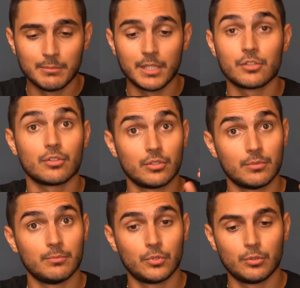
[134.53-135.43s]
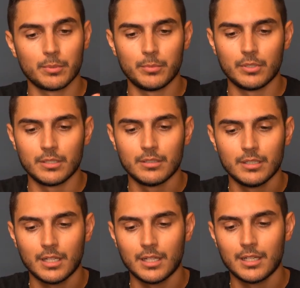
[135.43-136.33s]
make sure you're super muted,
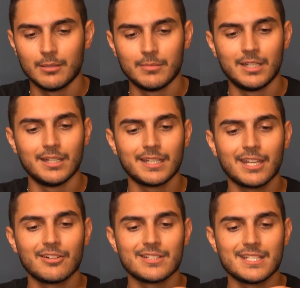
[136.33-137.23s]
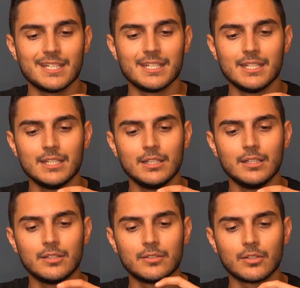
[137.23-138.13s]
guarantee.
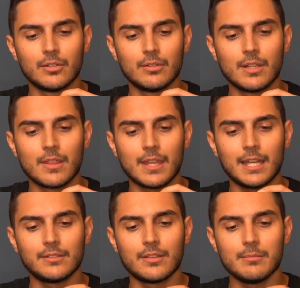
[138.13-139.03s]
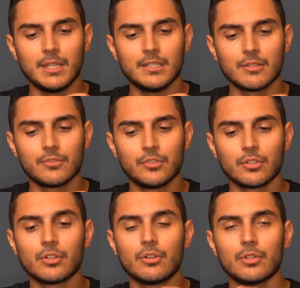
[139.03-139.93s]
So that's the main difference you're
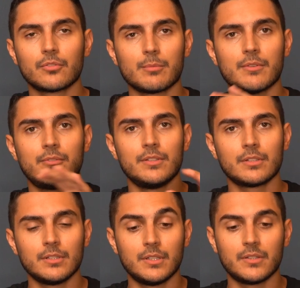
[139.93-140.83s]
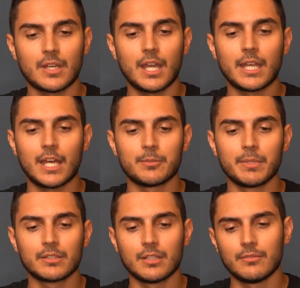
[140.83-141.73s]
going to notice from the physical design
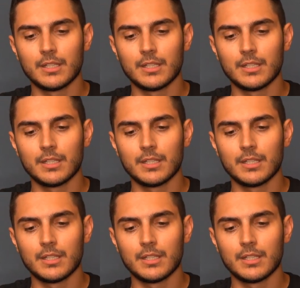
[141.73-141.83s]
aspect of